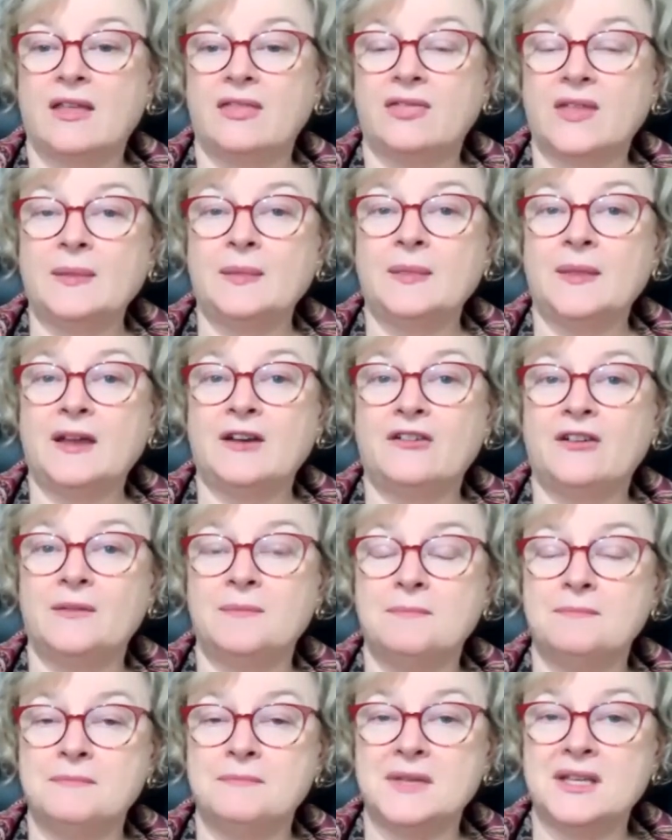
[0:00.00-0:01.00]
Then they're
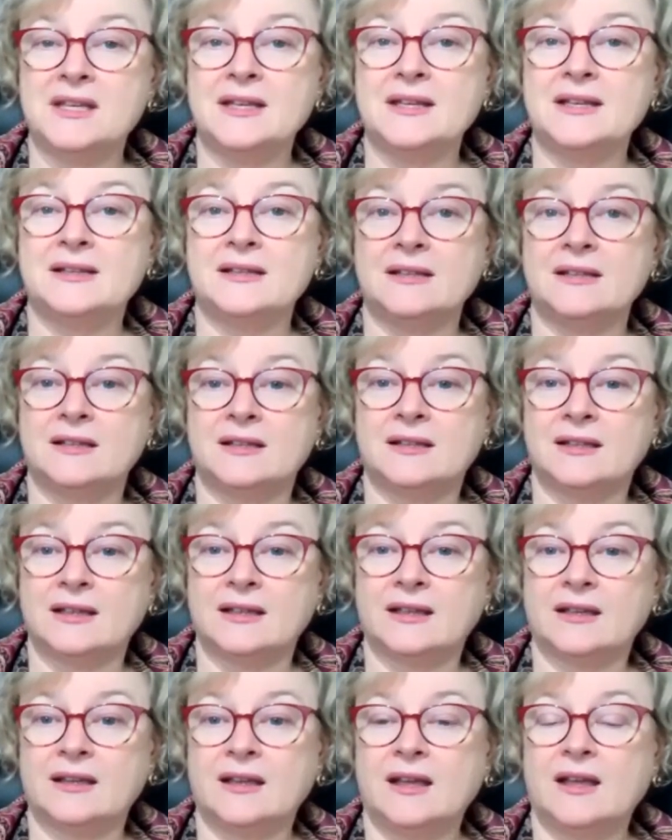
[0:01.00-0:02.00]

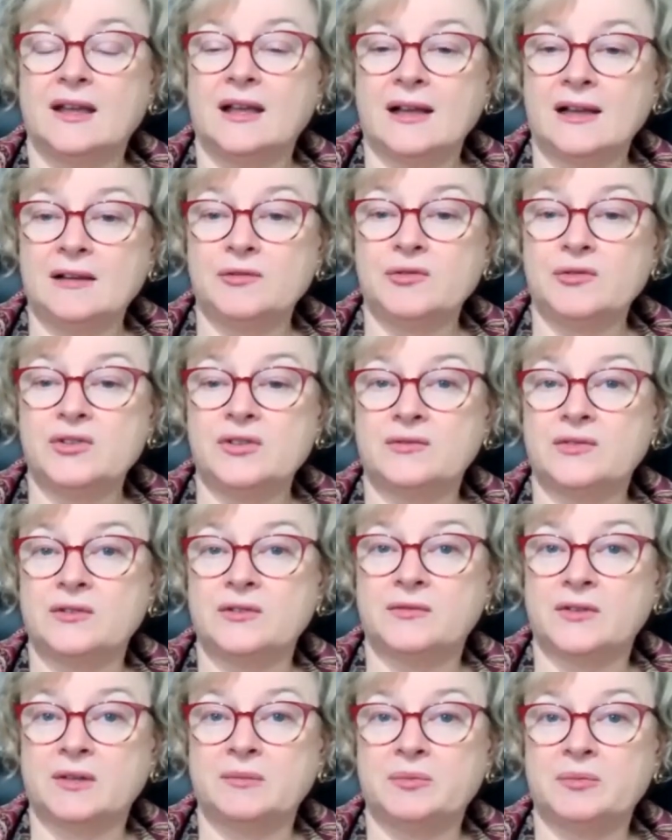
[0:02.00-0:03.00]
immediately out of the
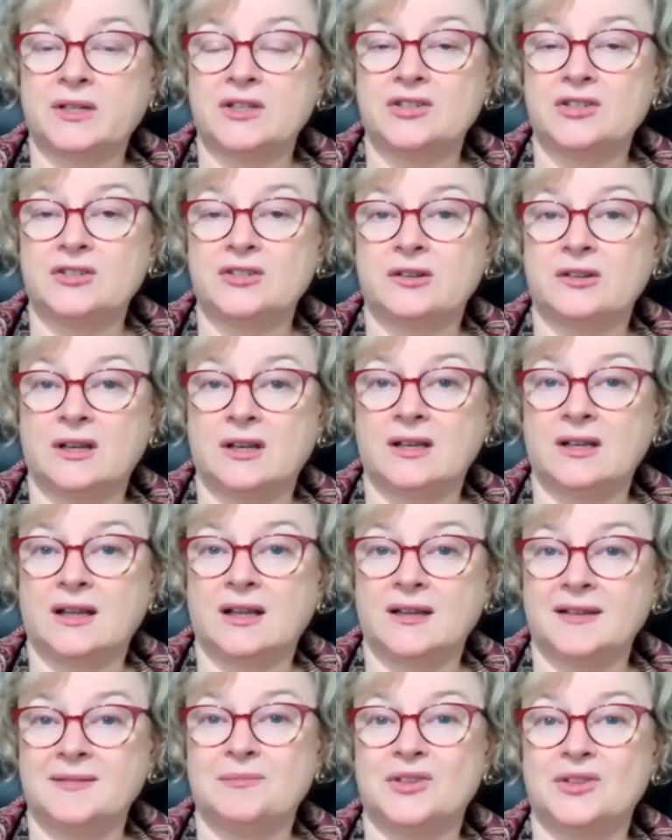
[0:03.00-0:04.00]
vibrational
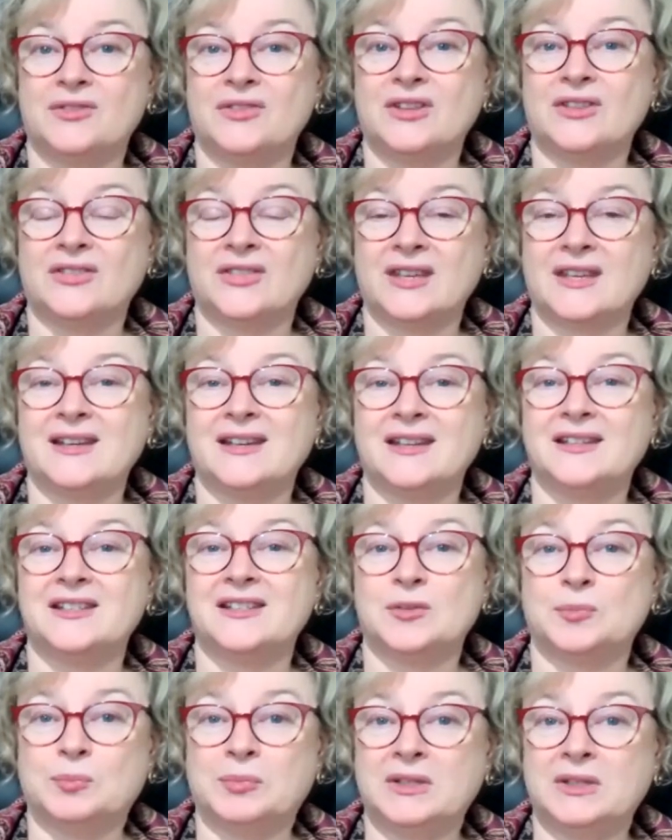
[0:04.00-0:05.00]
alignment that they need
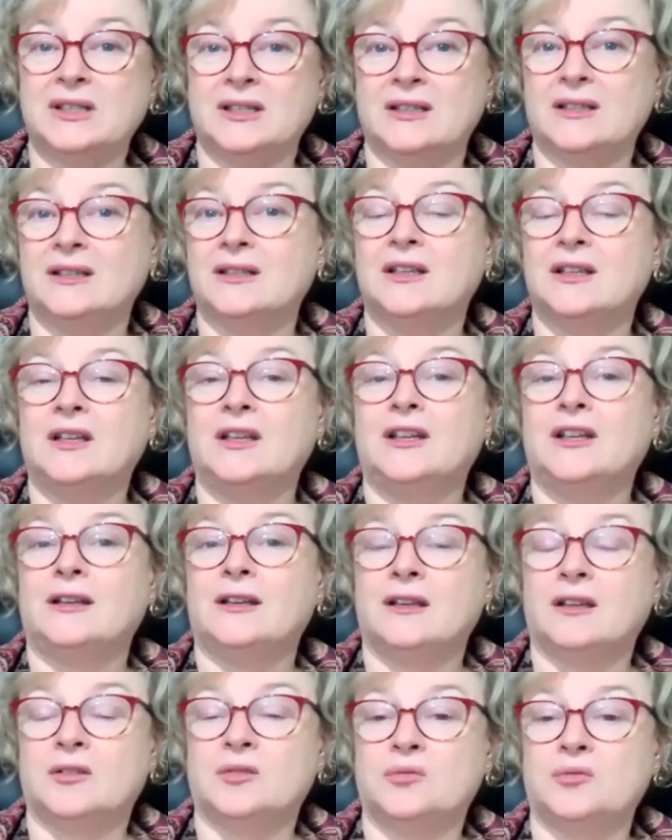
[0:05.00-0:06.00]
to be
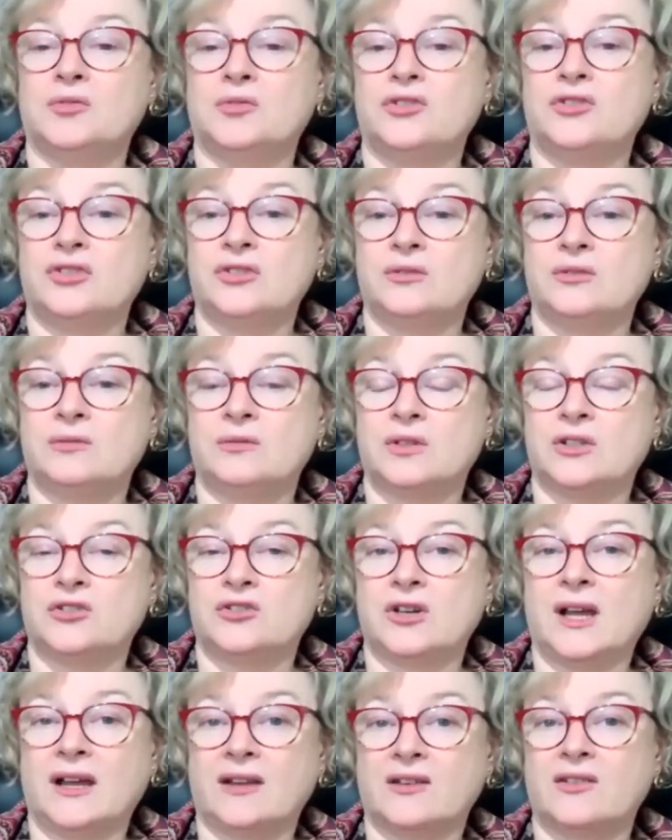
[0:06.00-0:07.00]
in order to
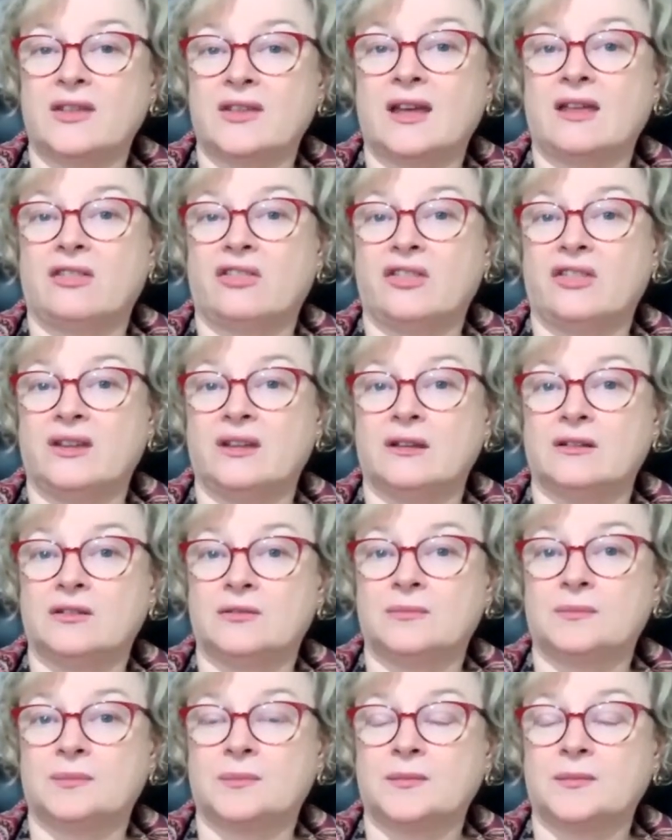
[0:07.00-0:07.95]
attract that thing.